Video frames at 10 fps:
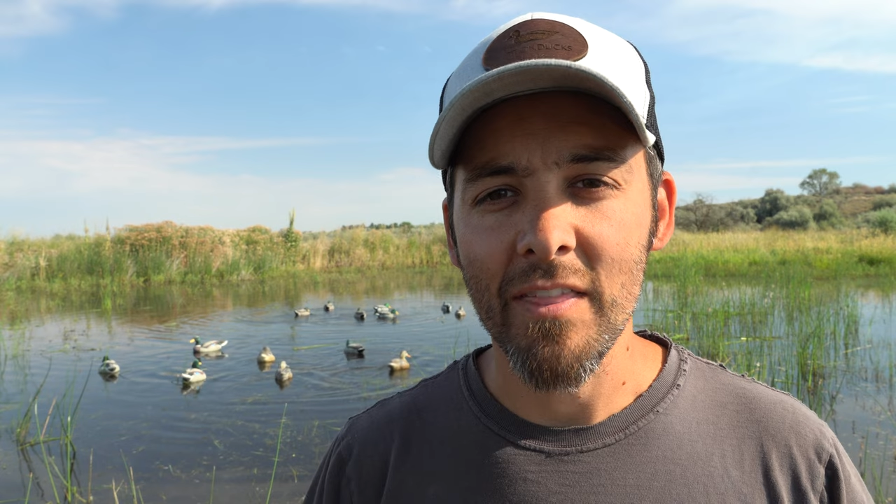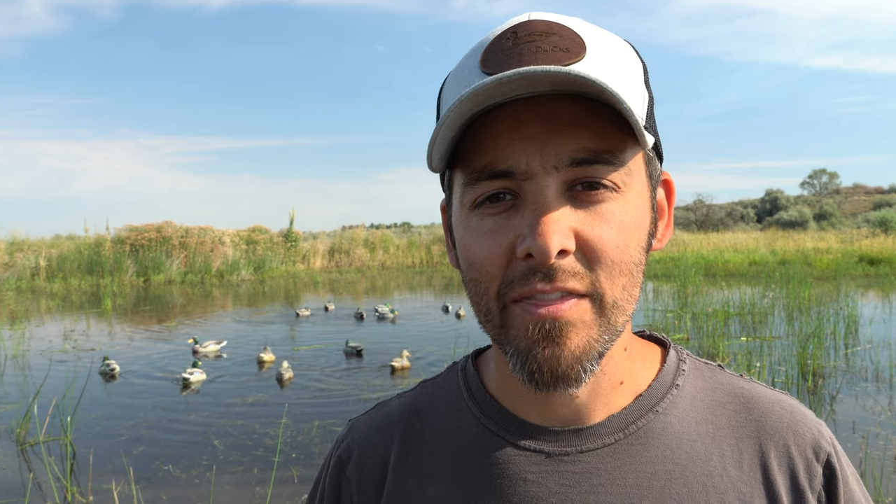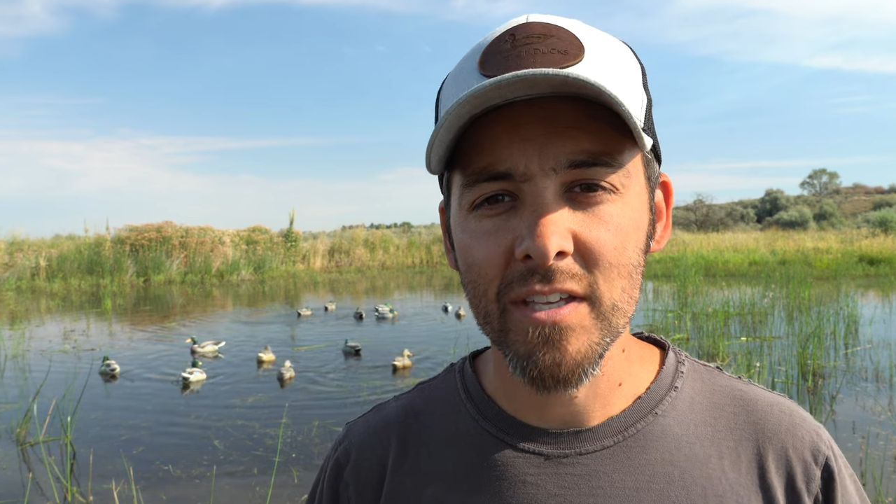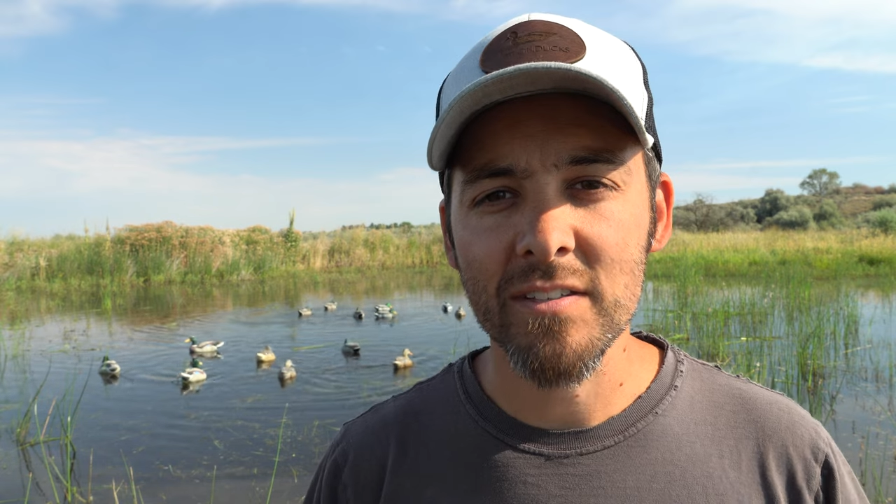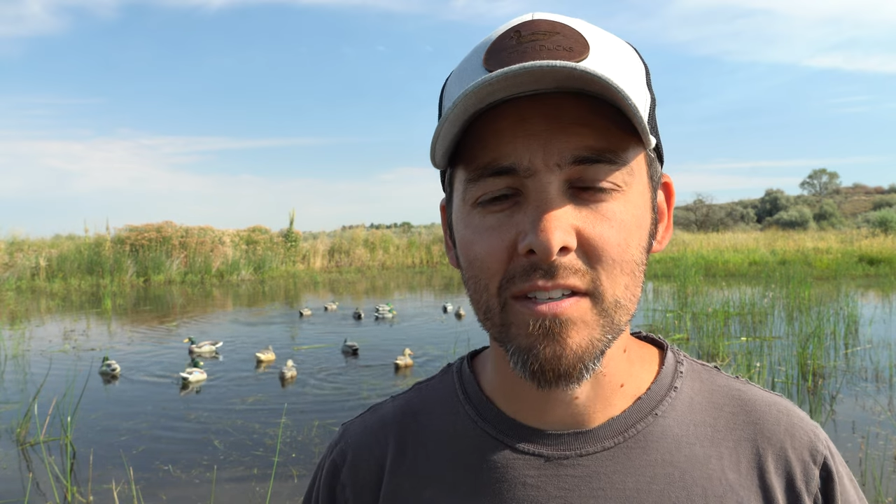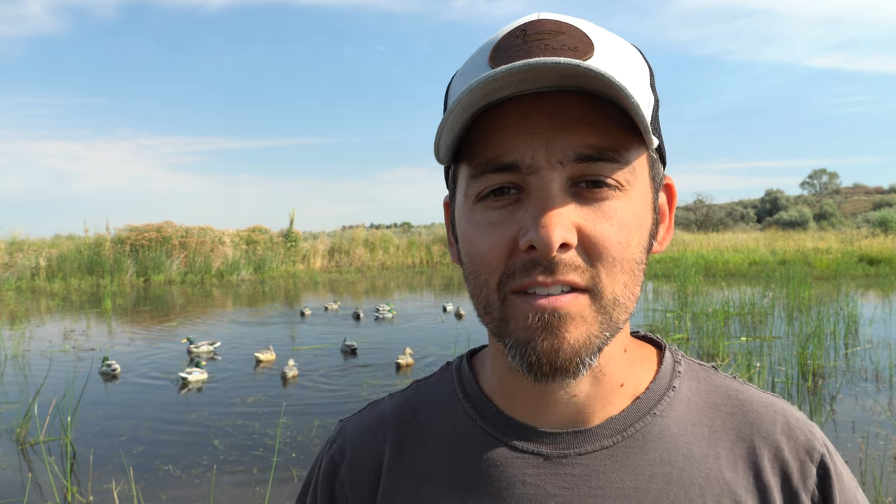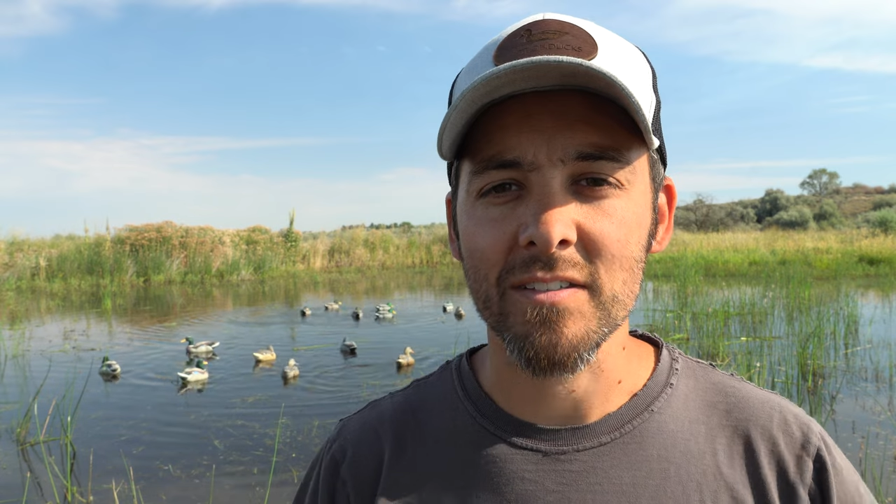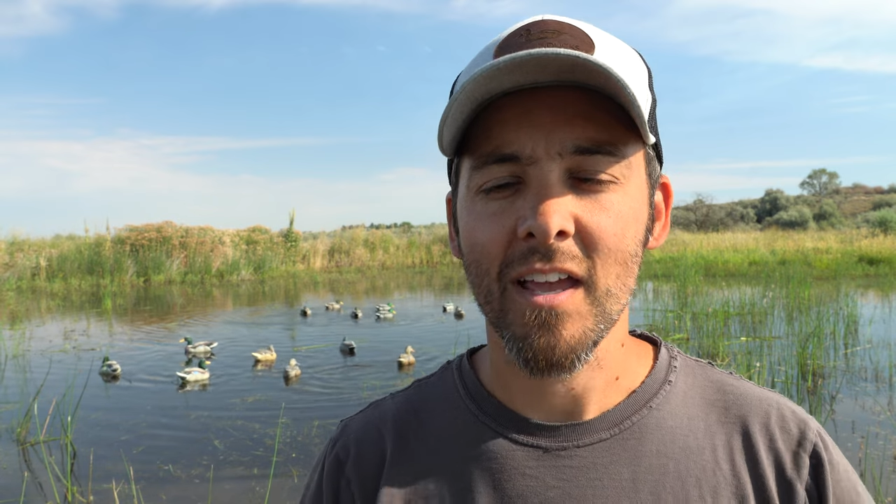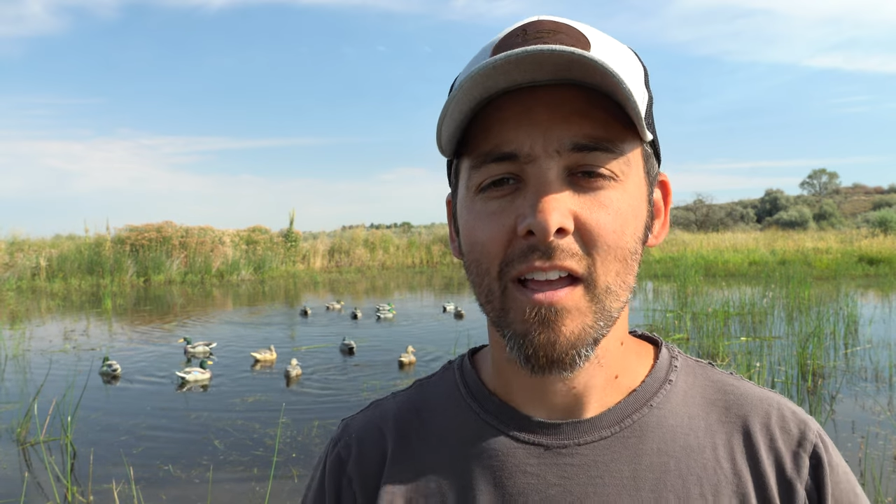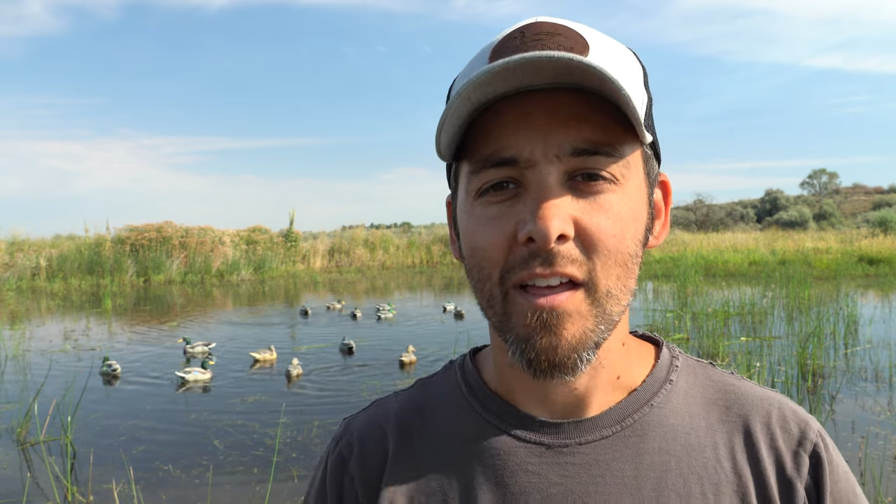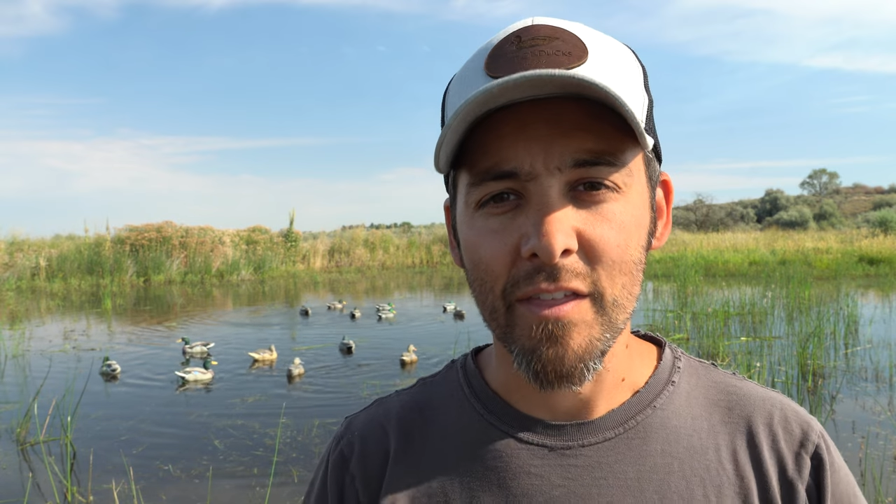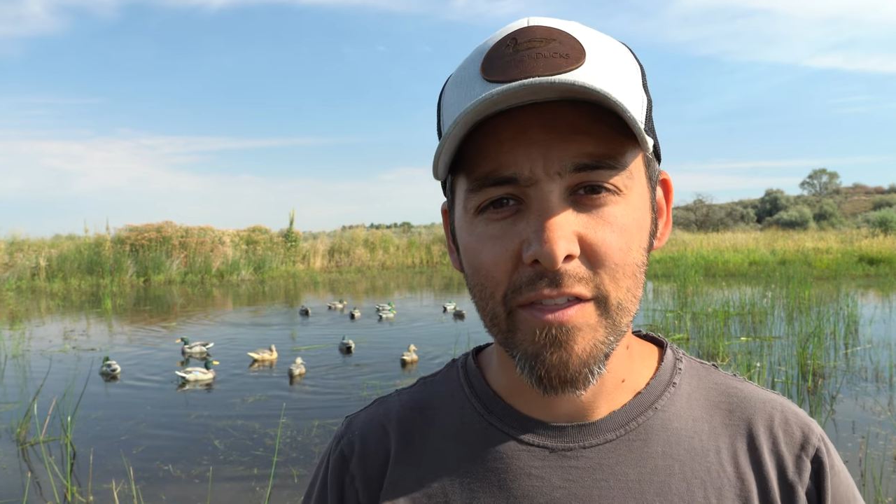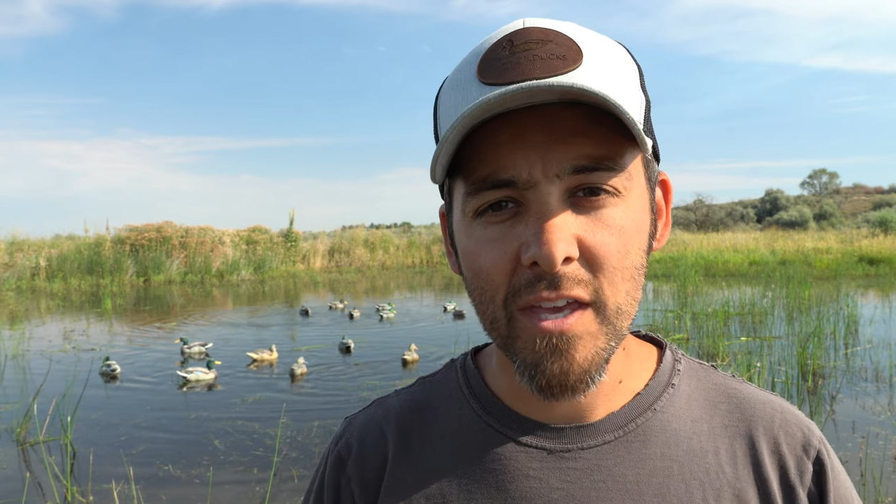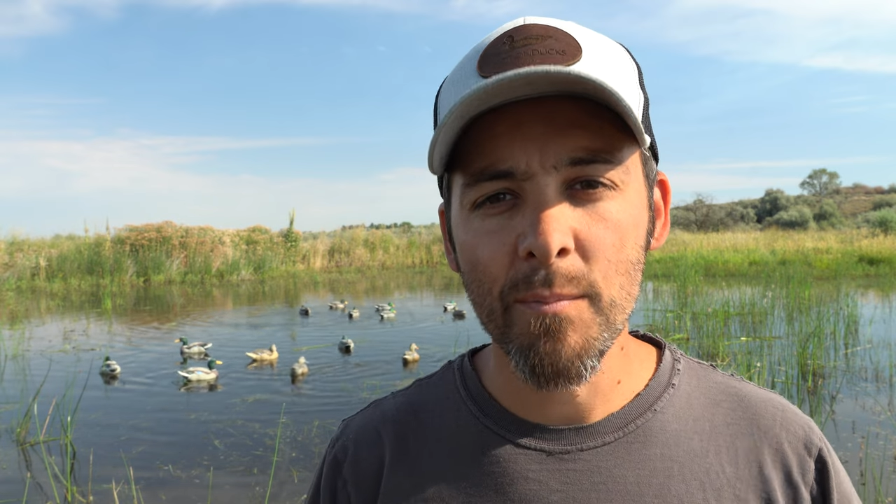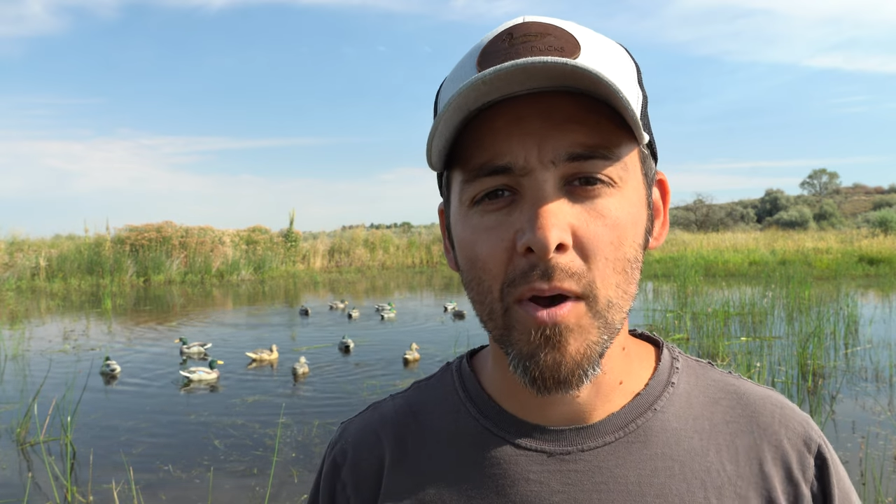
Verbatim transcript: and this is the